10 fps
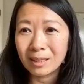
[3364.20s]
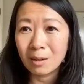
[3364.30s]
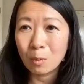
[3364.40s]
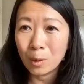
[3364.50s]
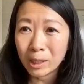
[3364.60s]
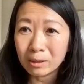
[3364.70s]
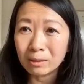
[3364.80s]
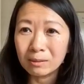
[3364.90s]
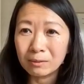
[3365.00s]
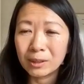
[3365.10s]
like a
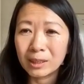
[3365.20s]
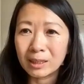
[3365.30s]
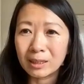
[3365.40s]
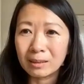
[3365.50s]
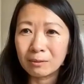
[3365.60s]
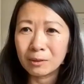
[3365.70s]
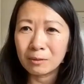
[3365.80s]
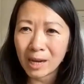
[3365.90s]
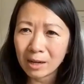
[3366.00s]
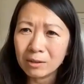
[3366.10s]
will for
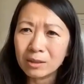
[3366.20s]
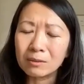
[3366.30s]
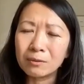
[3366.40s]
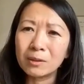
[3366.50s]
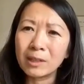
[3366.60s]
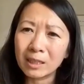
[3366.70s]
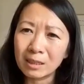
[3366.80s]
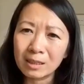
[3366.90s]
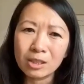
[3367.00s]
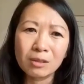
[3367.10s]
value, for
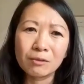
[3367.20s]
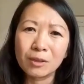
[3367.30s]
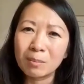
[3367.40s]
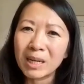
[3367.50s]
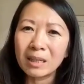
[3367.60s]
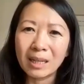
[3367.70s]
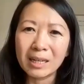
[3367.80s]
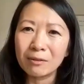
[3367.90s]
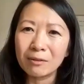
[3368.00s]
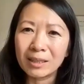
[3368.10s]
recognition, for a better
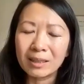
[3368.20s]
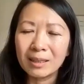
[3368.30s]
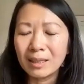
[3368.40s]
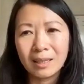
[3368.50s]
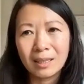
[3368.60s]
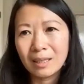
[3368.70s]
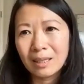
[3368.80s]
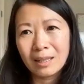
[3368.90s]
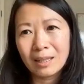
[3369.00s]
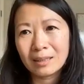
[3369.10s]
life. And
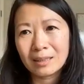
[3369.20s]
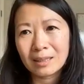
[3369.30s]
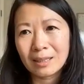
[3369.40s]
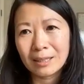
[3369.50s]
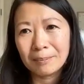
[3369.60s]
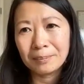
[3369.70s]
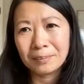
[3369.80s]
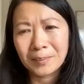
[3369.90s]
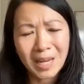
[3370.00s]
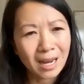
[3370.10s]
it
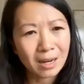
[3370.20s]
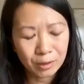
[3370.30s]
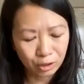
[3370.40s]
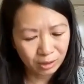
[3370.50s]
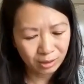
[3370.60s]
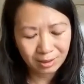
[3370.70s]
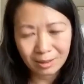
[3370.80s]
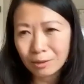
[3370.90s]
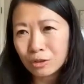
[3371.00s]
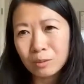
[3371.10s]

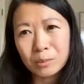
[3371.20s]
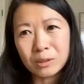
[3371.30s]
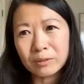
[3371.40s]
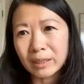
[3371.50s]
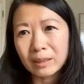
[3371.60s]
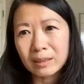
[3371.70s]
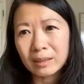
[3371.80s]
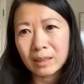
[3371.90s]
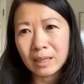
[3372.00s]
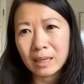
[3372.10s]
was so moving,
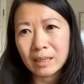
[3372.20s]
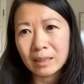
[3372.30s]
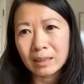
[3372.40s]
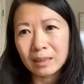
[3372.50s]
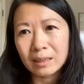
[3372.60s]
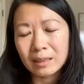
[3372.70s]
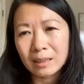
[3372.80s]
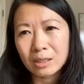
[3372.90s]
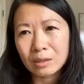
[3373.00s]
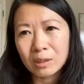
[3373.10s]
I think. And
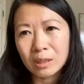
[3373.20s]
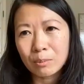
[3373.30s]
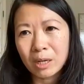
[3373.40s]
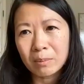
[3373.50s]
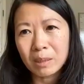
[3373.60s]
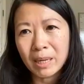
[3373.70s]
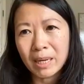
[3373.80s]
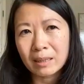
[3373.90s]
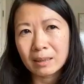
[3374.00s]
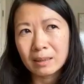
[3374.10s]
it just really brought me
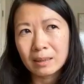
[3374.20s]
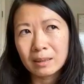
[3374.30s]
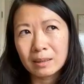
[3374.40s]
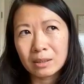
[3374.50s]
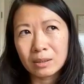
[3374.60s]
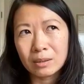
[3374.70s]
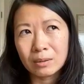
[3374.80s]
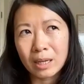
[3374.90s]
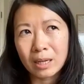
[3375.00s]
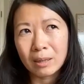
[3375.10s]
back
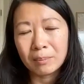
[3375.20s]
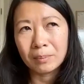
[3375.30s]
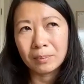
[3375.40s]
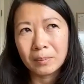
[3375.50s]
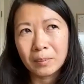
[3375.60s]
to